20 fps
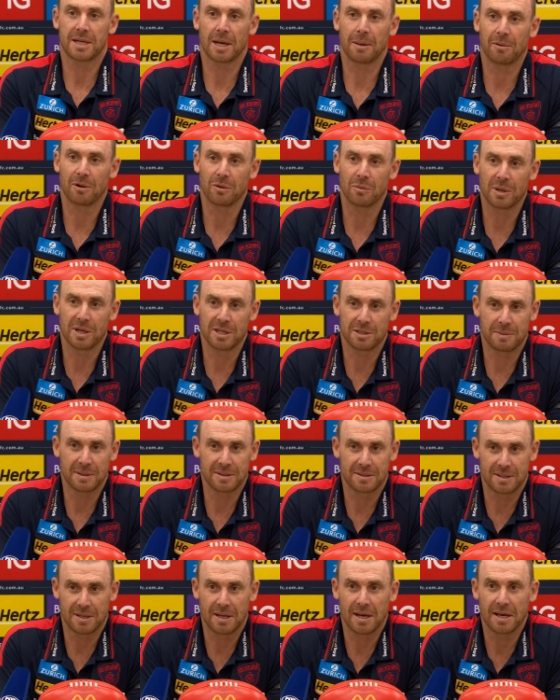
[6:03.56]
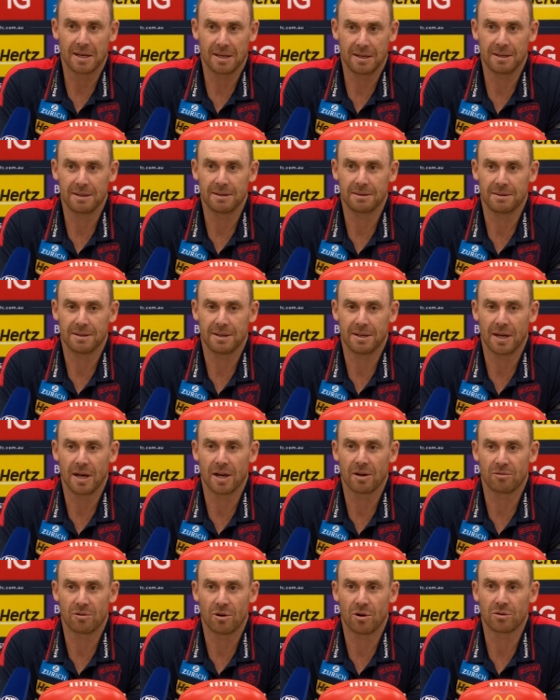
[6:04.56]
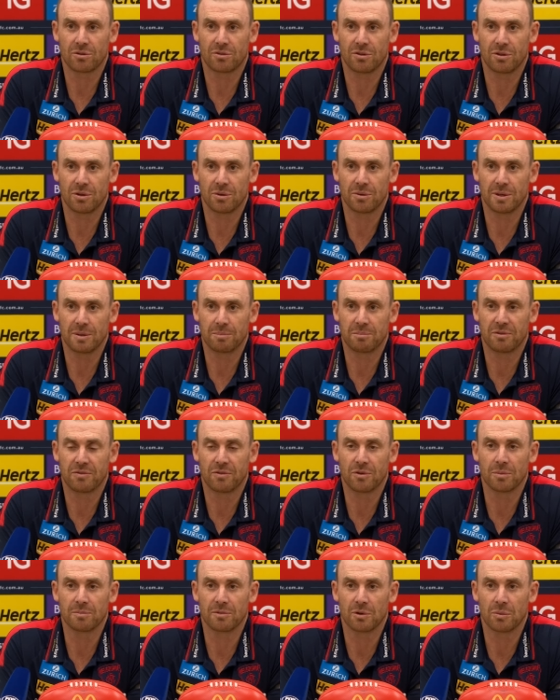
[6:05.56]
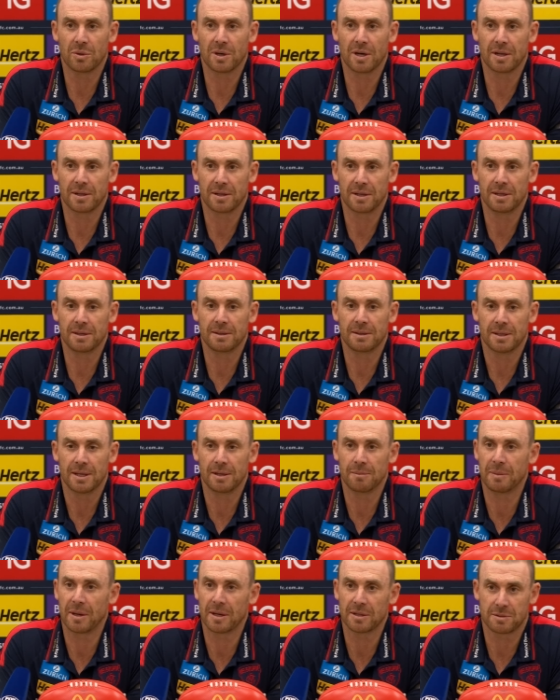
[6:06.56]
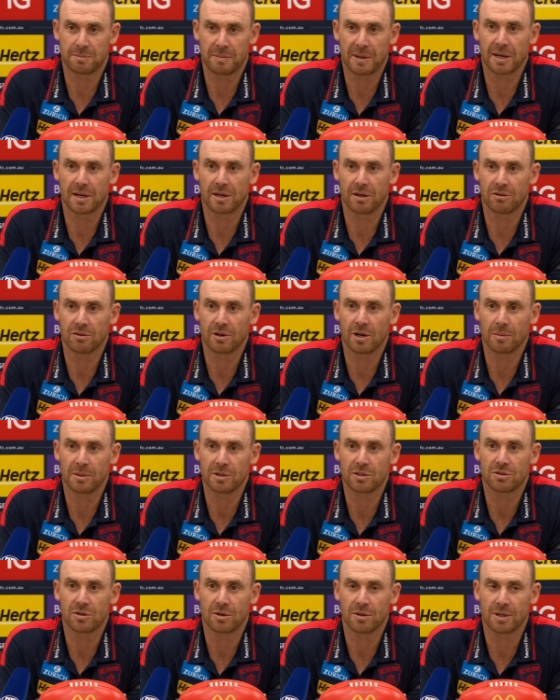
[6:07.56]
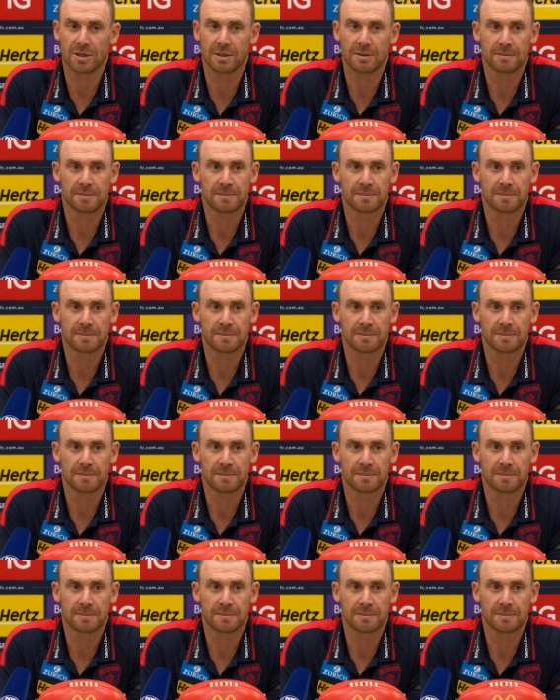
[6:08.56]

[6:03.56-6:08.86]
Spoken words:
couple of weeks, but today he had a role to do. He performed it well, and he bounced back incredibly strongly.